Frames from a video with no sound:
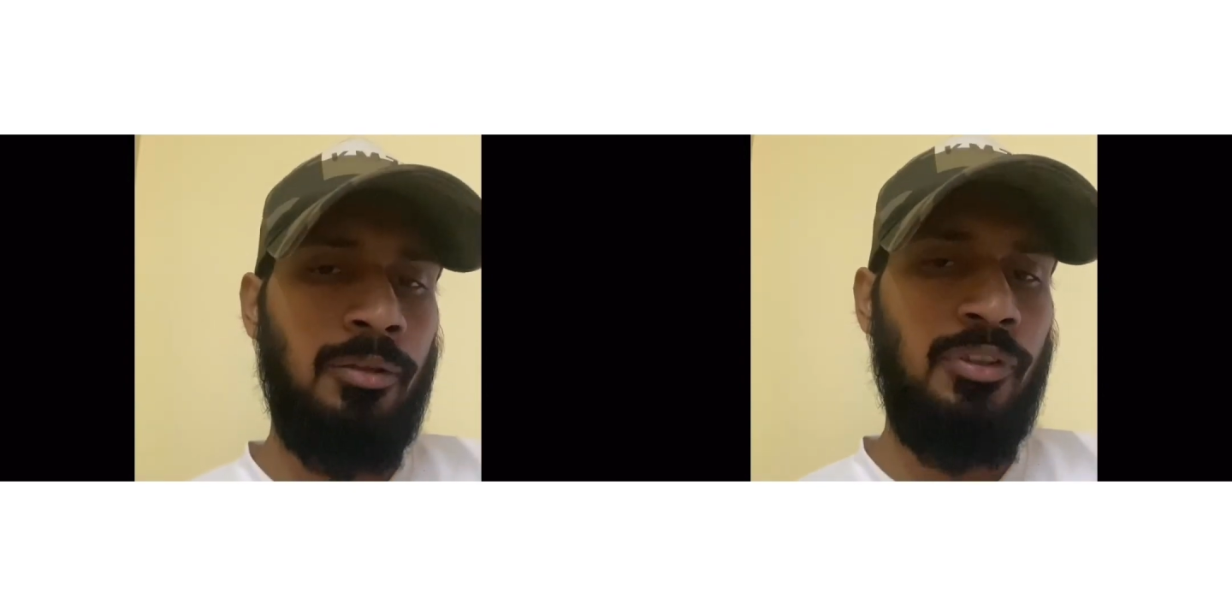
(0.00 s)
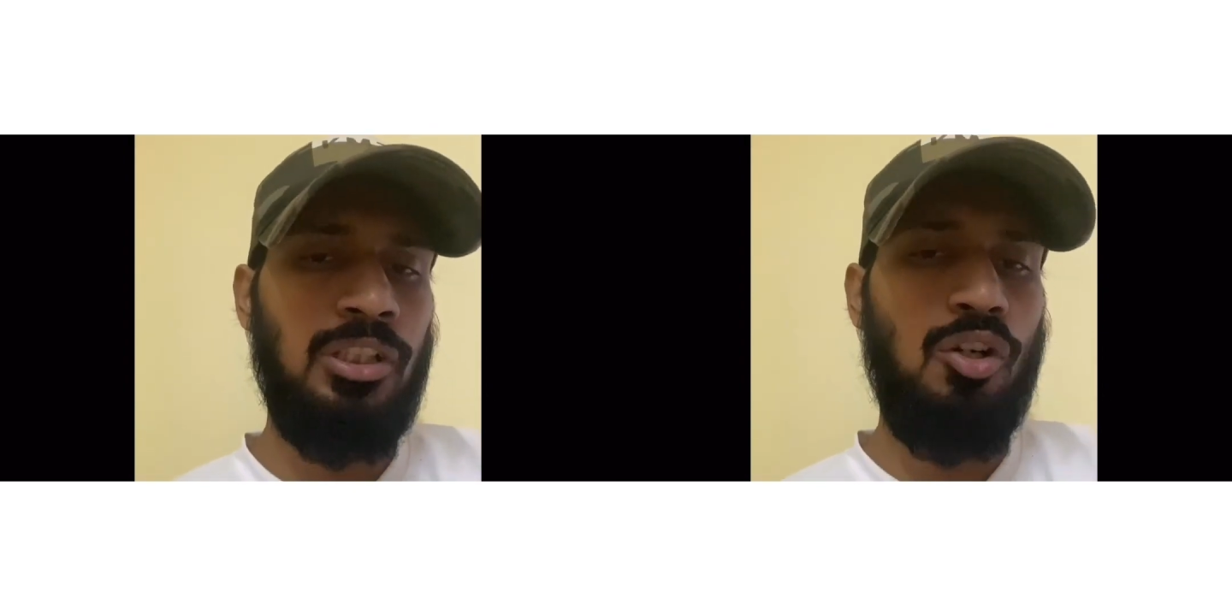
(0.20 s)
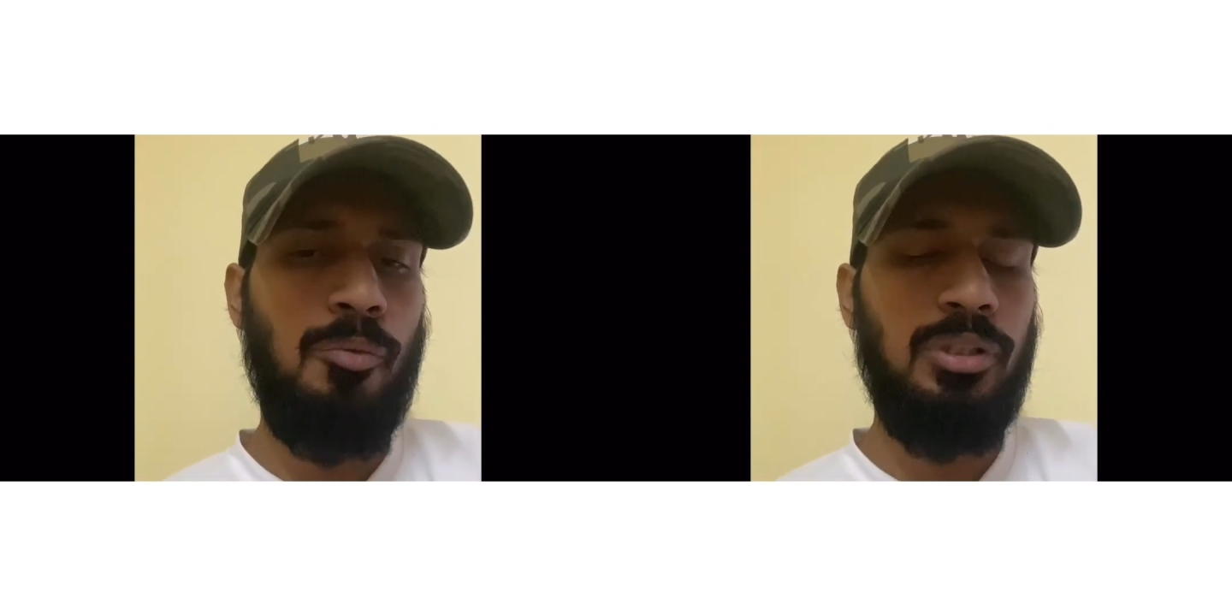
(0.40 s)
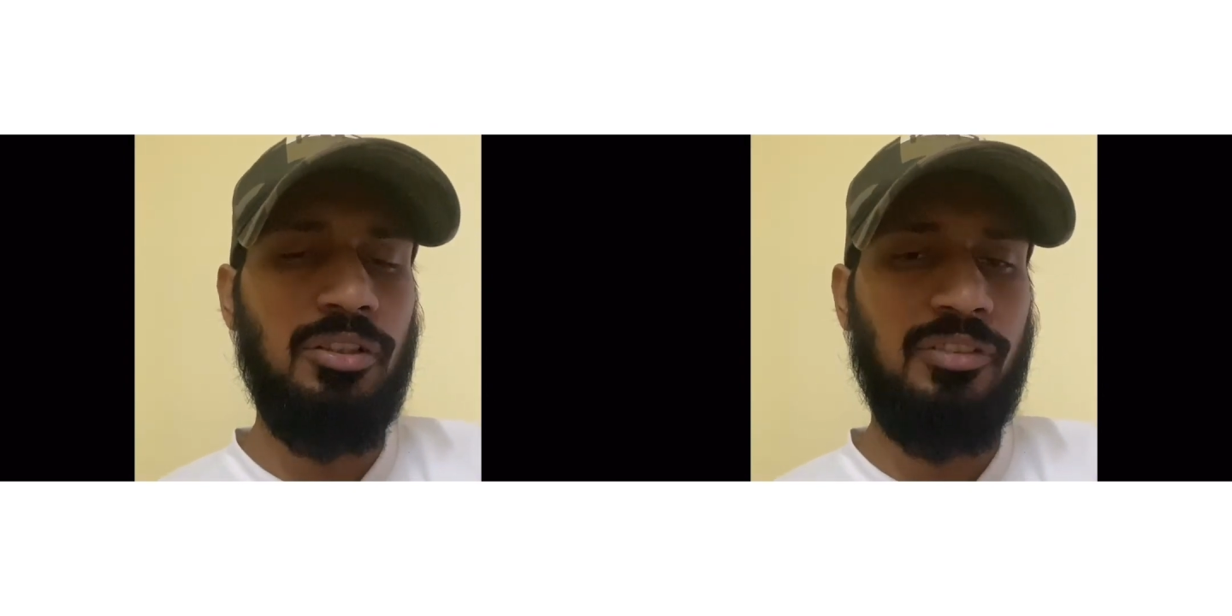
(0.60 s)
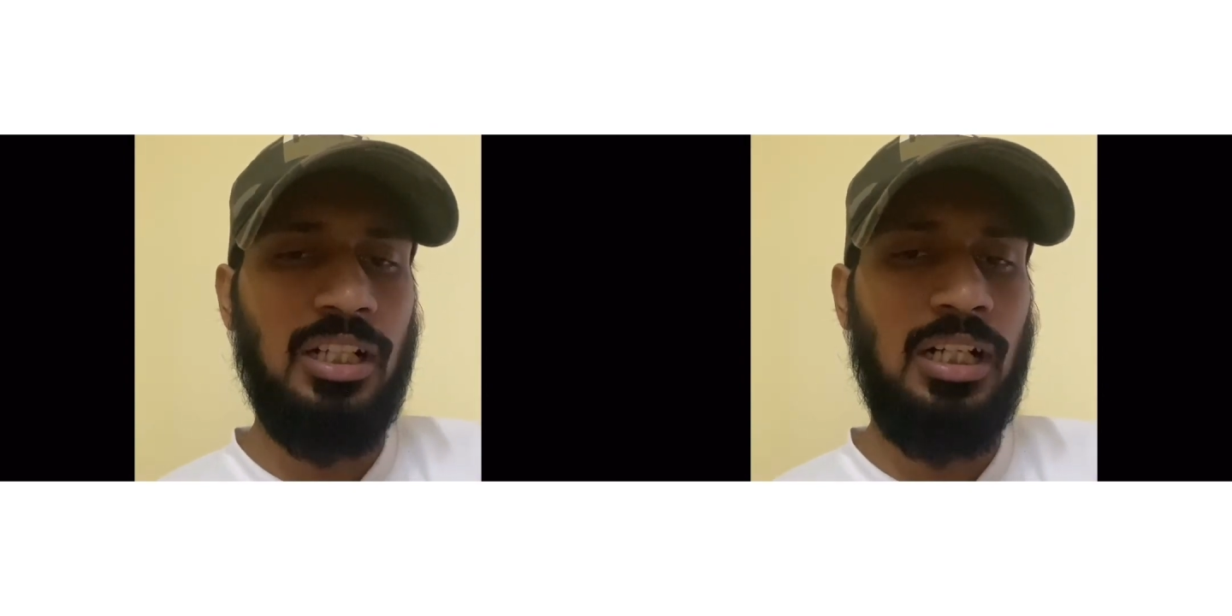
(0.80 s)
with the government
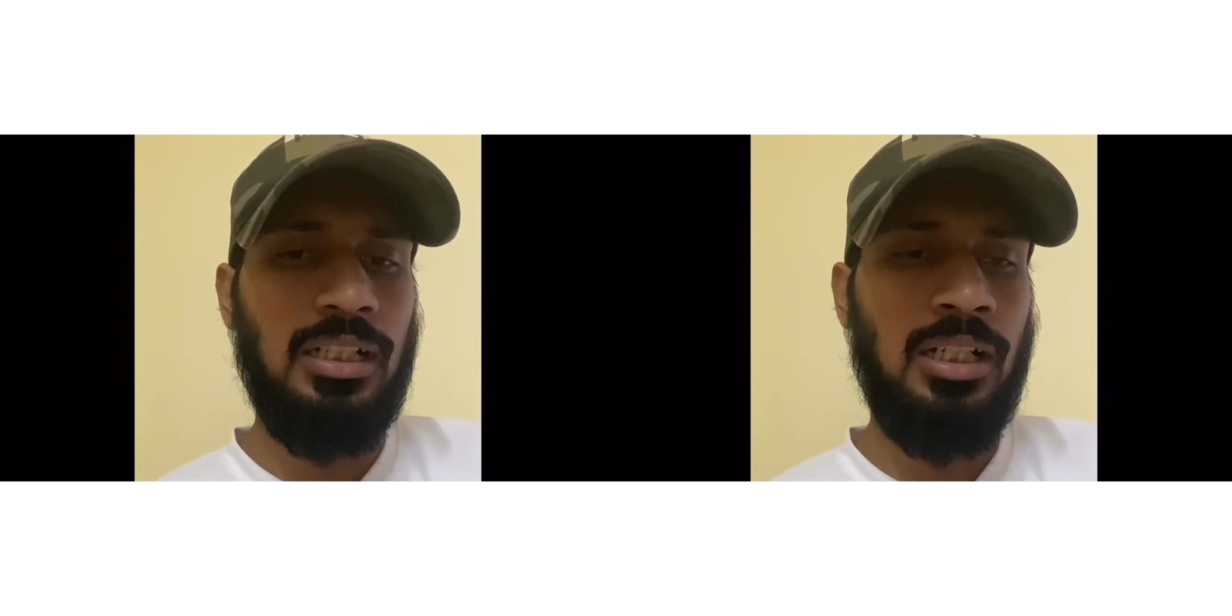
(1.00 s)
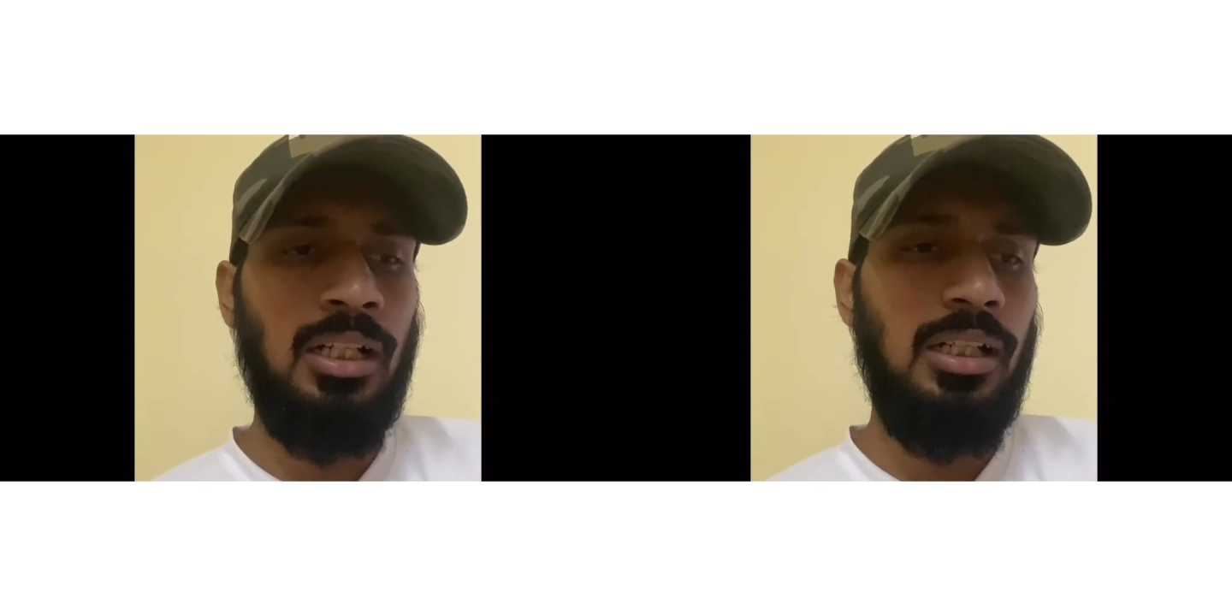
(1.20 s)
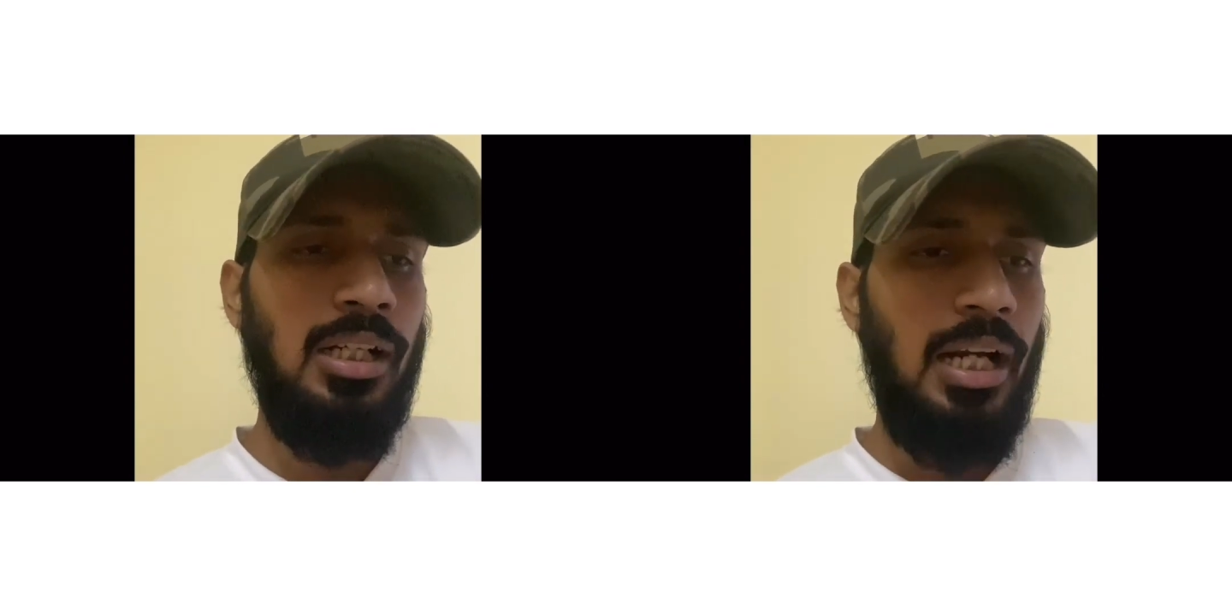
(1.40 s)
of Karnataka,